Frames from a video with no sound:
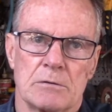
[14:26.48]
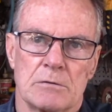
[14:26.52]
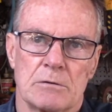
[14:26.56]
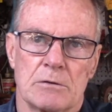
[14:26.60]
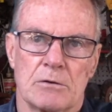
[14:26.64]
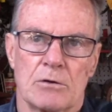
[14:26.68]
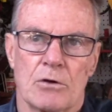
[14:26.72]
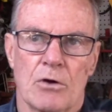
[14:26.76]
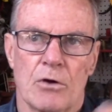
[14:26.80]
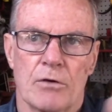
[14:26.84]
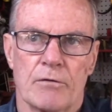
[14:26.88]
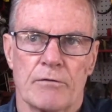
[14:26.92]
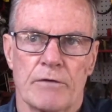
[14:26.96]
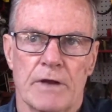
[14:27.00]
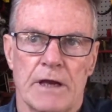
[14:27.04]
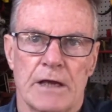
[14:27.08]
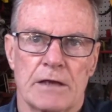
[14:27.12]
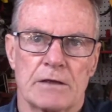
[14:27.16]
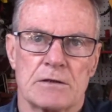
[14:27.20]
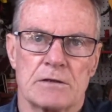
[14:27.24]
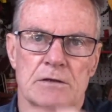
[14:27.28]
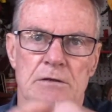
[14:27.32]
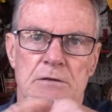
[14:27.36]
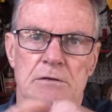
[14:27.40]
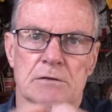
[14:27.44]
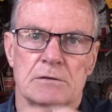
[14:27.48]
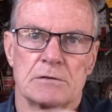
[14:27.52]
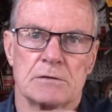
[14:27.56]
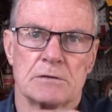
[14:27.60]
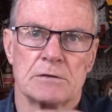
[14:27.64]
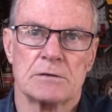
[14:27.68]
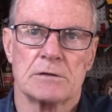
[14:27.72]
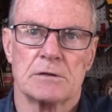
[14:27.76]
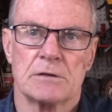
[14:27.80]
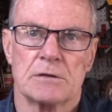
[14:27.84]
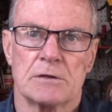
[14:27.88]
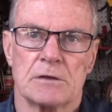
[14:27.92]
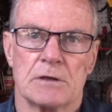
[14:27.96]
convex
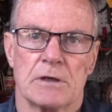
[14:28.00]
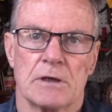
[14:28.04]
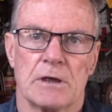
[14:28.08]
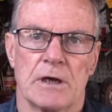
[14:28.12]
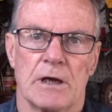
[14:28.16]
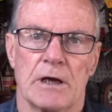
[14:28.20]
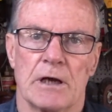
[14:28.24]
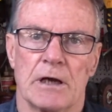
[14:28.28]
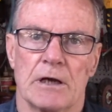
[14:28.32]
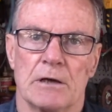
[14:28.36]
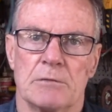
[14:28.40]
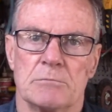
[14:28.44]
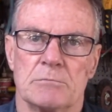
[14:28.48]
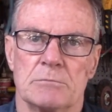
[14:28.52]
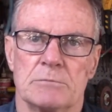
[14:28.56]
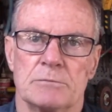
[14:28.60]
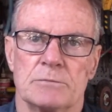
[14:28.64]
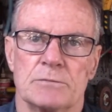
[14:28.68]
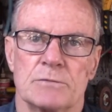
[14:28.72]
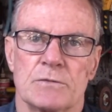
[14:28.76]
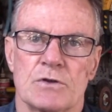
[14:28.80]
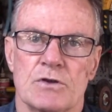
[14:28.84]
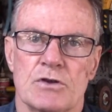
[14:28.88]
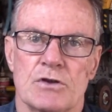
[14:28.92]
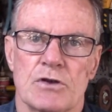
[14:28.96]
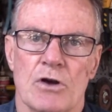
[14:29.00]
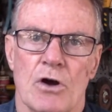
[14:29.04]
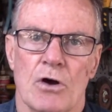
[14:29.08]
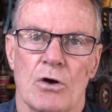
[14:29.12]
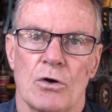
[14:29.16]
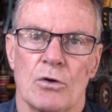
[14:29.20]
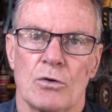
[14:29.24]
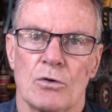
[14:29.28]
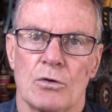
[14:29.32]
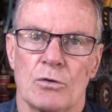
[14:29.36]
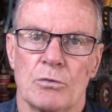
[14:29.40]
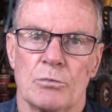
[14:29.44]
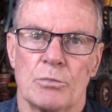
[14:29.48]

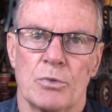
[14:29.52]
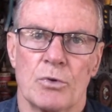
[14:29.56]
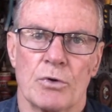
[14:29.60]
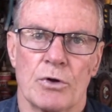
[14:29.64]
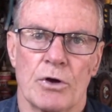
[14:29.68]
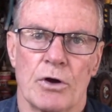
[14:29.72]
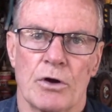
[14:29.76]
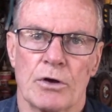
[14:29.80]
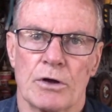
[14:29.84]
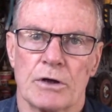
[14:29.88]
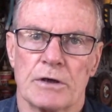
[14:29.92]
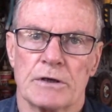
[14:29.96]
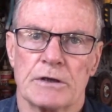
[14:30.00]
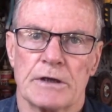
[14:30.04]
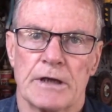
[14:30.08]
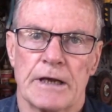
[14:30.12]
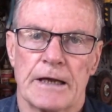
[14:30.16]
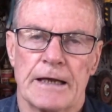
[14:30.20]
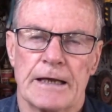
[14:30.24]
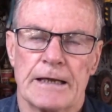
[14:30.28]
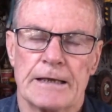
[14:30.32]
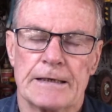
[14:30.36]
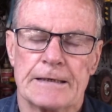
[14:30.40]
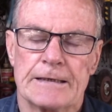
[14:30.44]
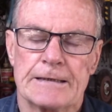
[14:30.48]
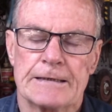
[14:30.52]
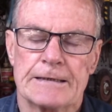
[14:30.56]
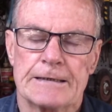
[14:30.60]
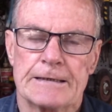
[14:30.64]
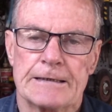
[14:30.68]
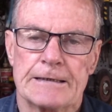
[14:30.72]
sole put on it, and